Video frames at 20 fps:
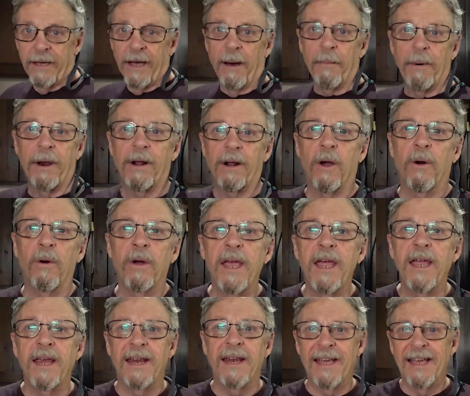I'm going to go
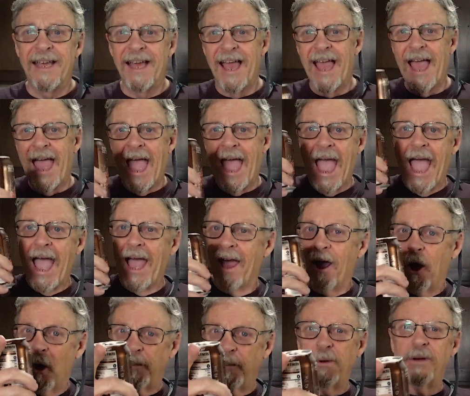eat.
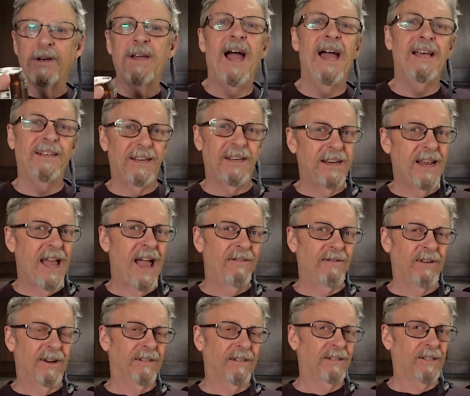Hope you guys
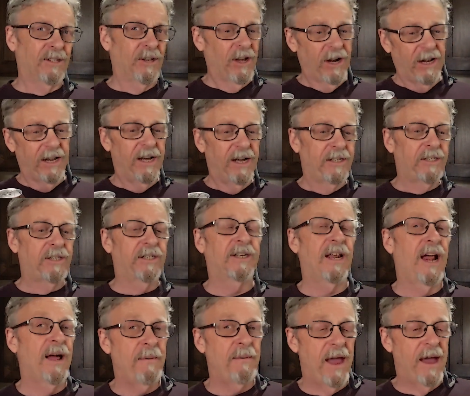have as good a lunch as
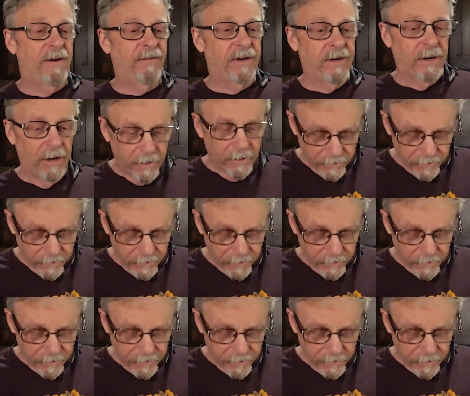I'm having.